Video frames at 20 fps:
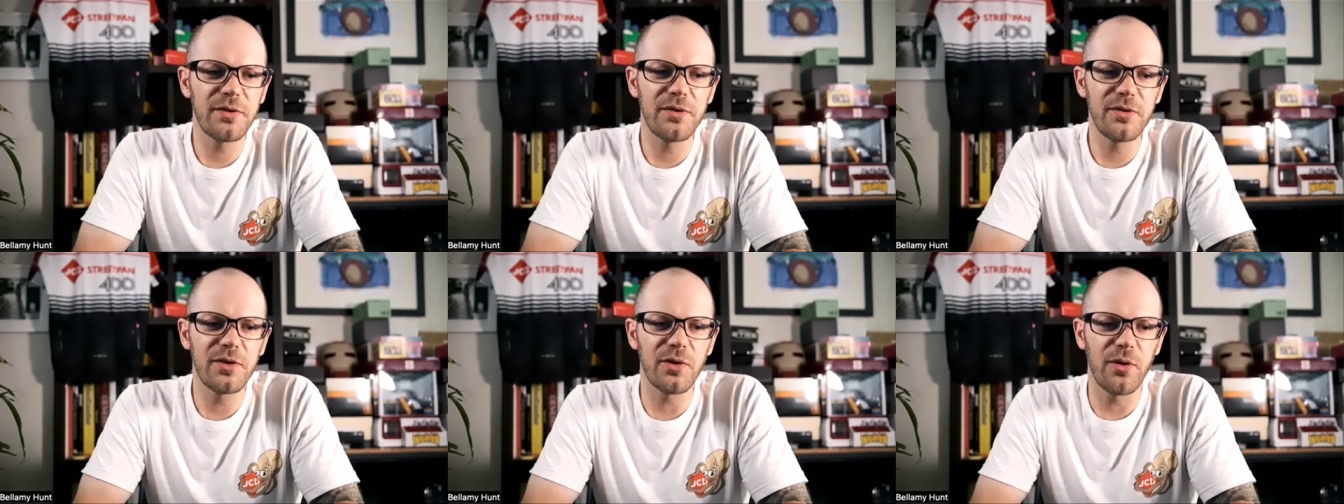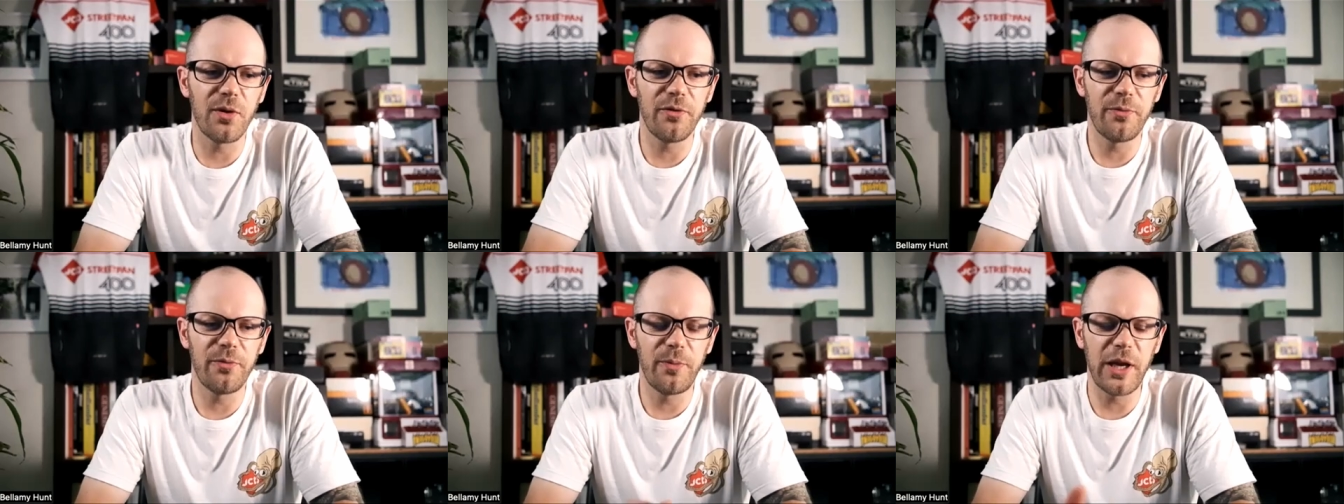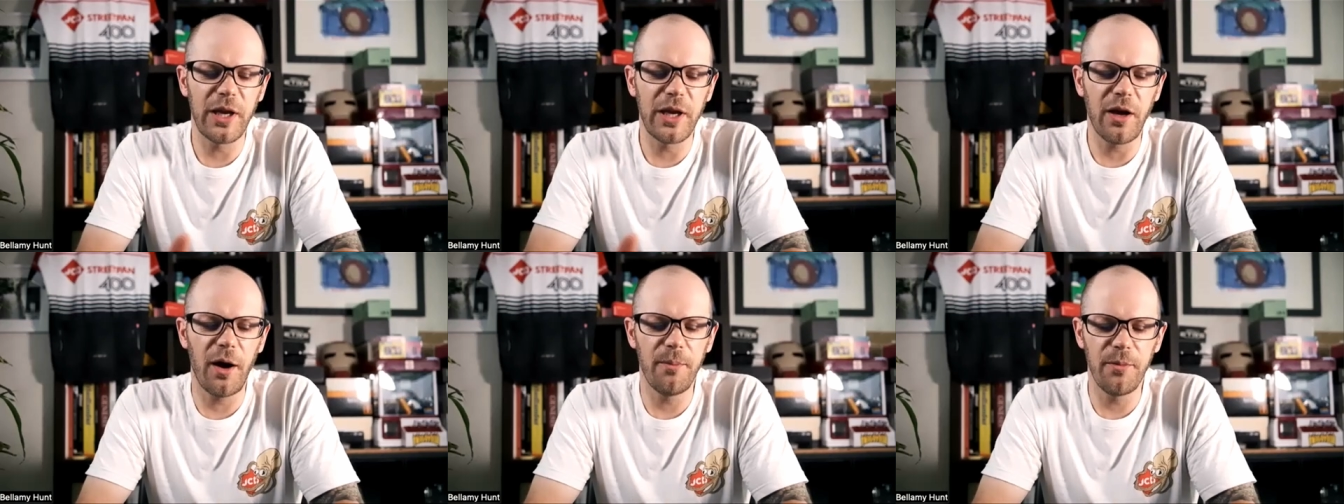sort of
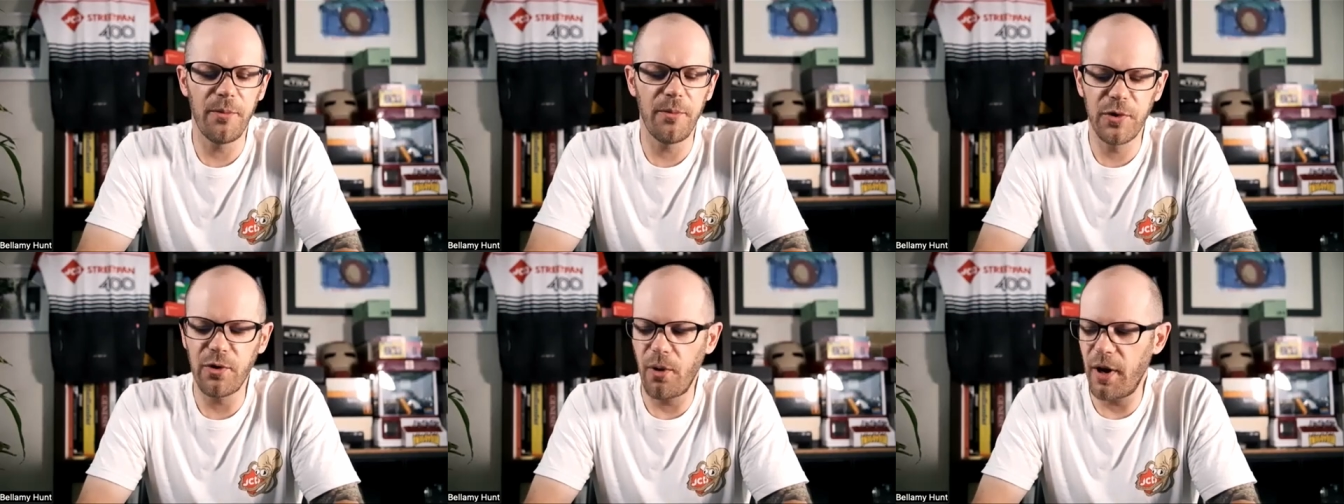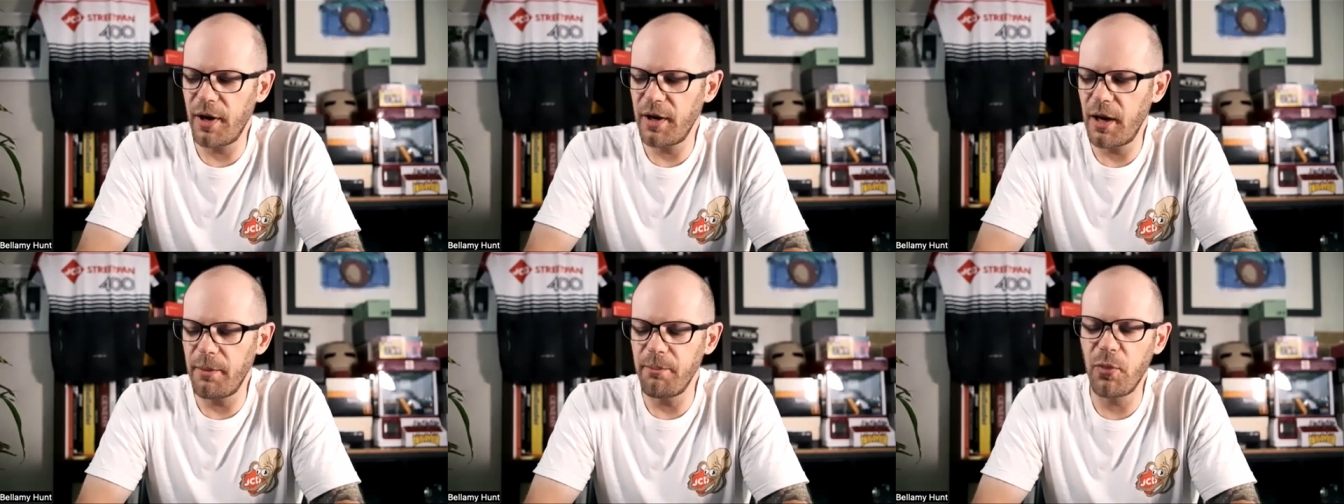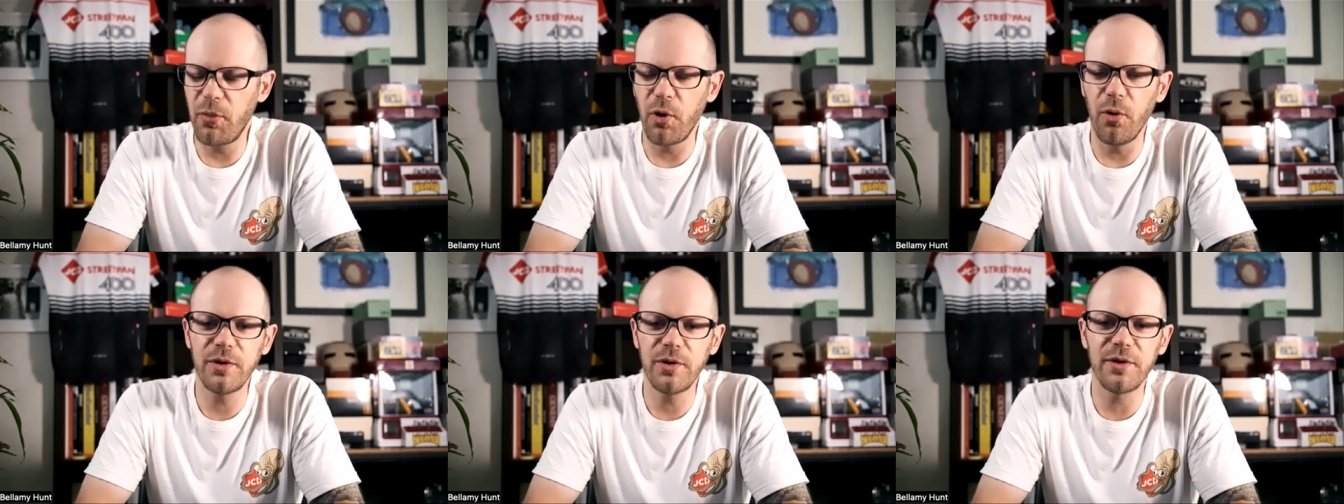become quite
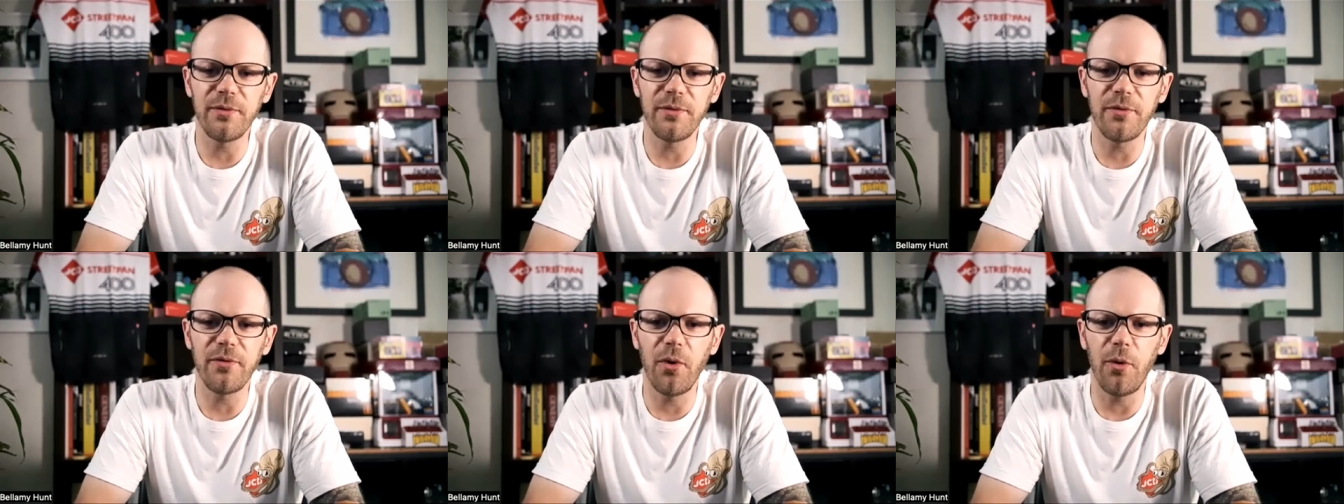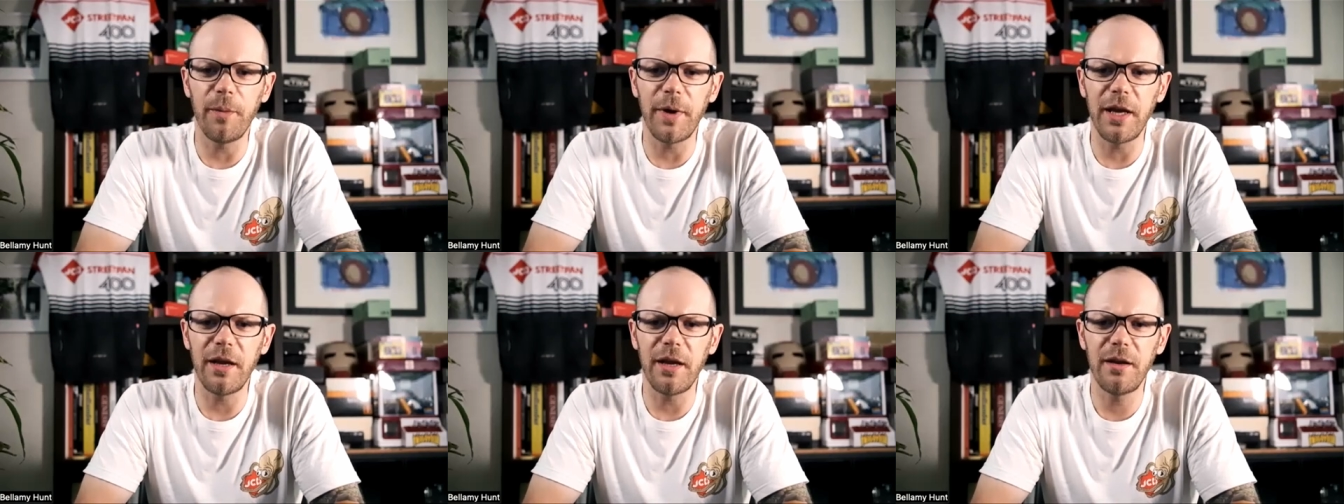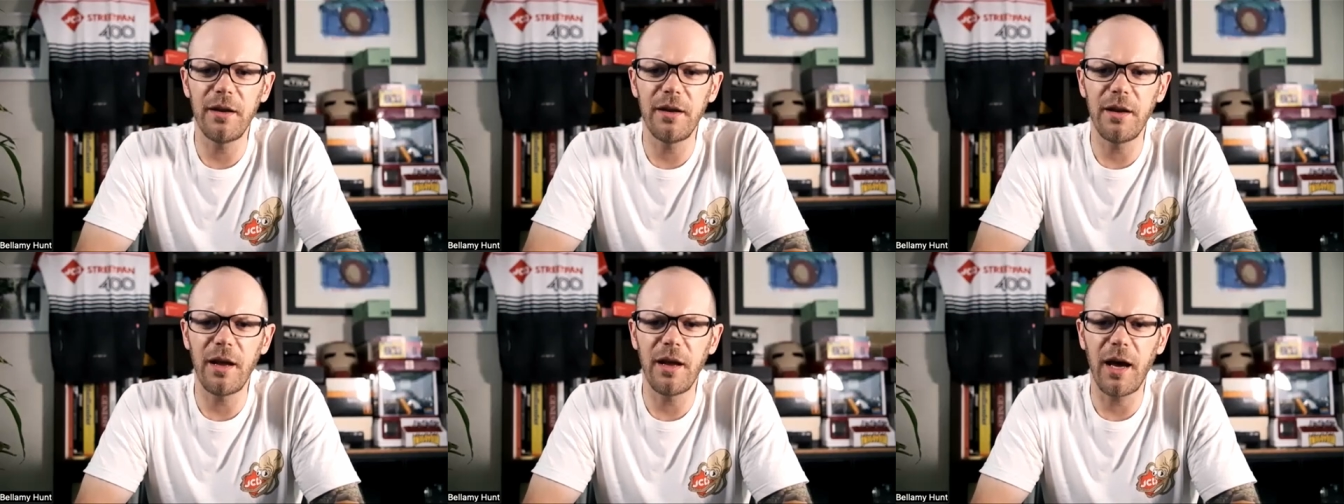important for me
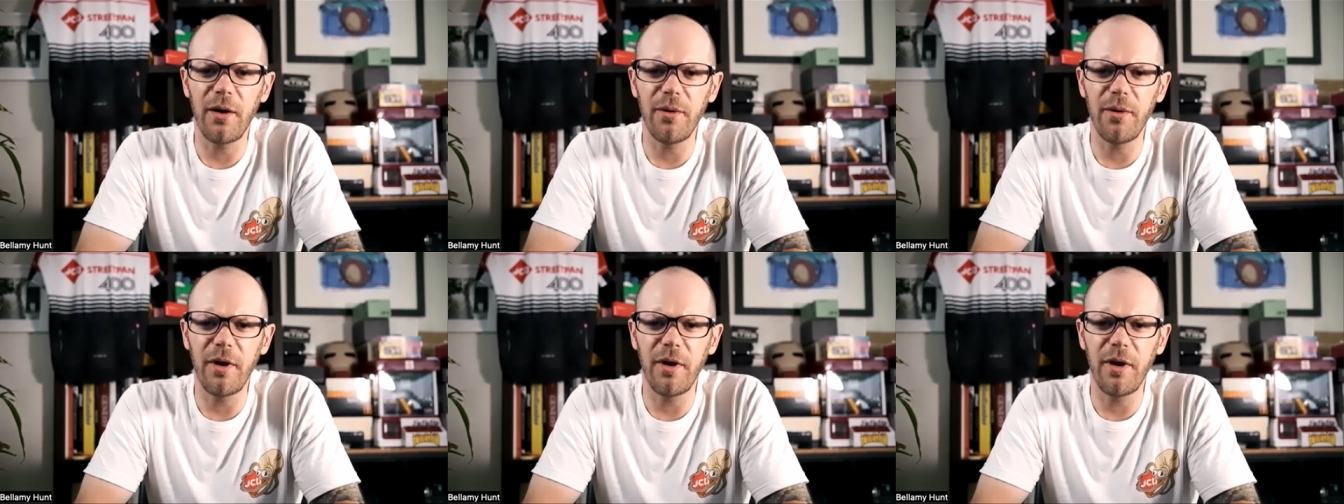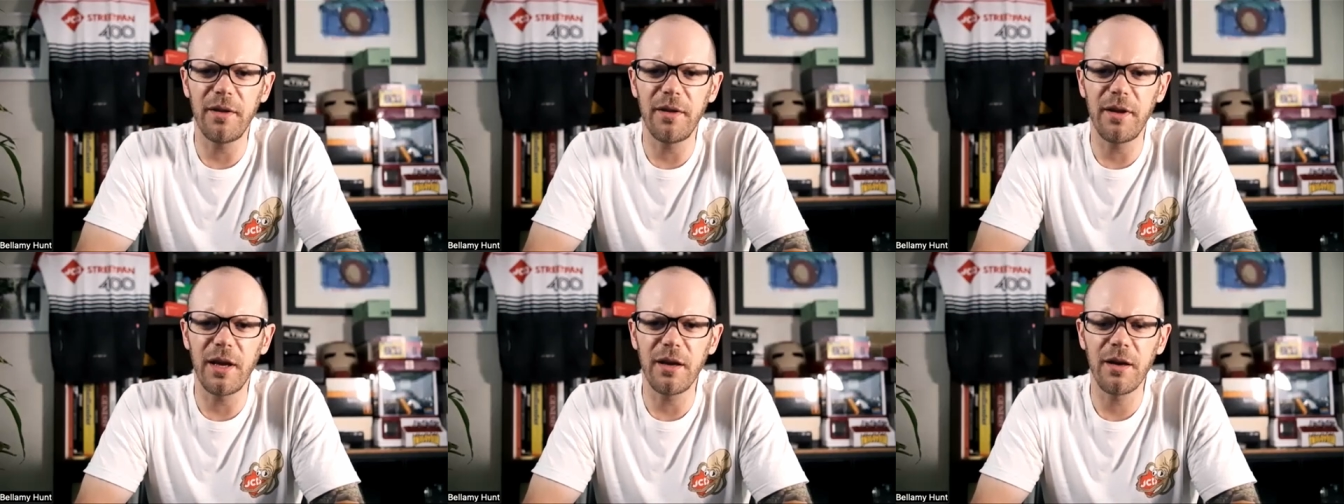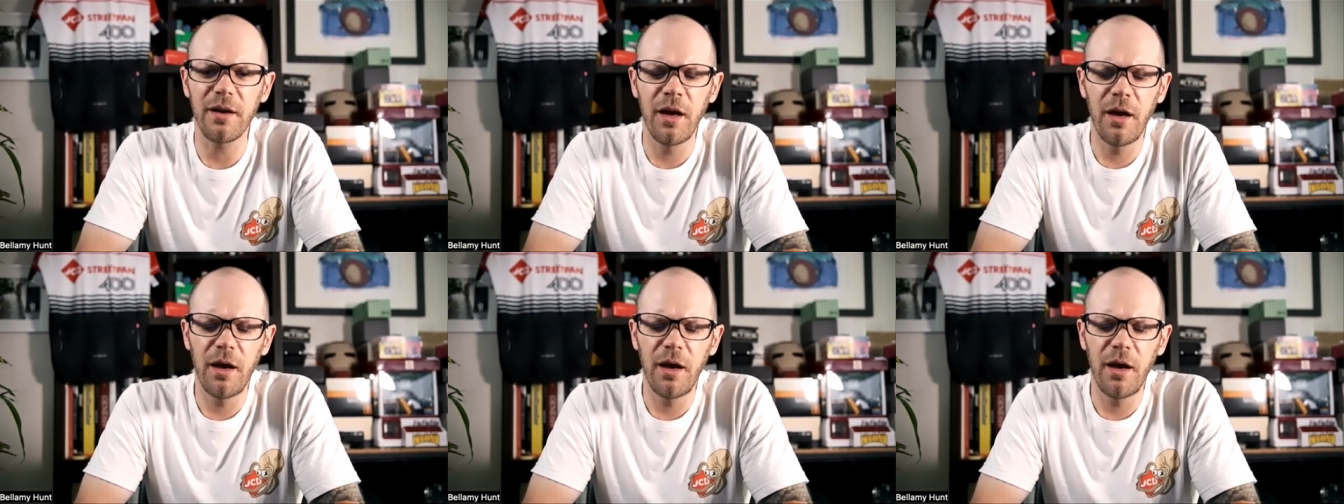now, I think.